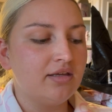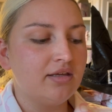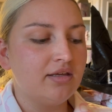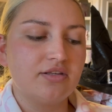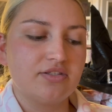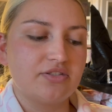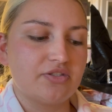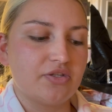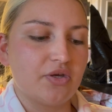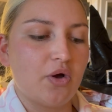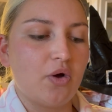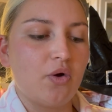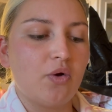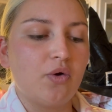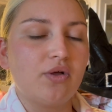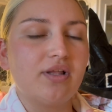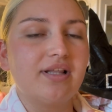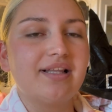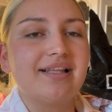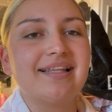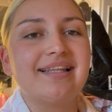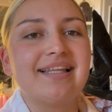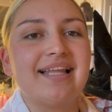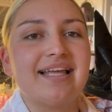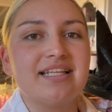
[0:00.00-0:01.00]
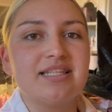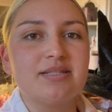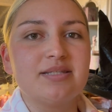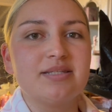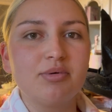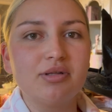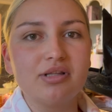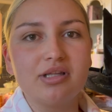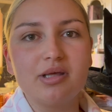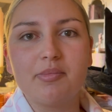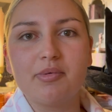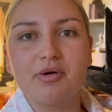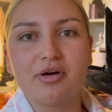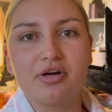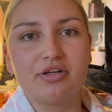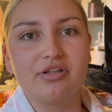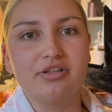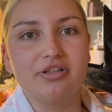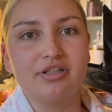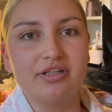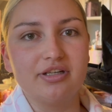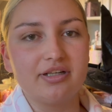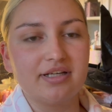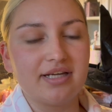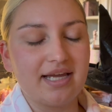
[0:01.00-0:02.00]
So let's pull up her
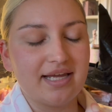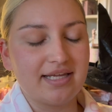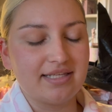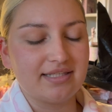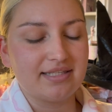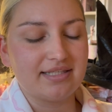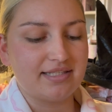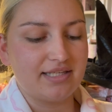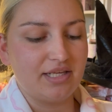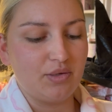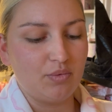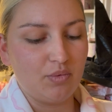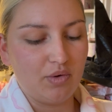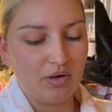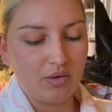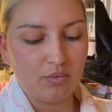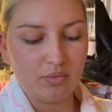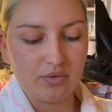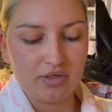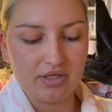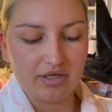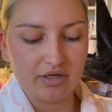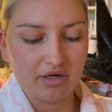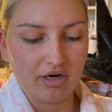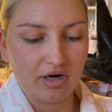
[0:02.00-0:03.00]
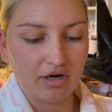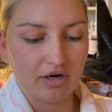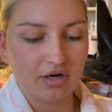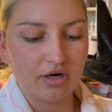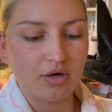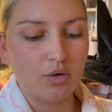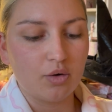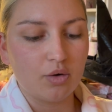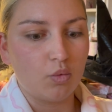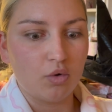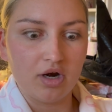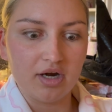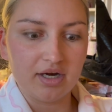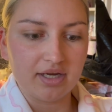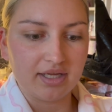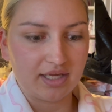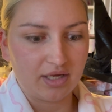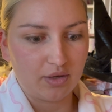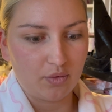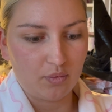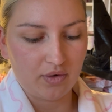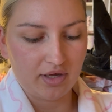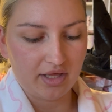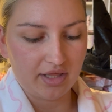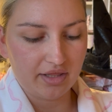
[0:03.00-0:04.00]
look and see what we are
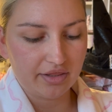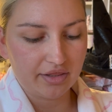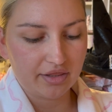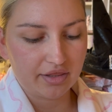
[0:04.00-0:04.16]
working with.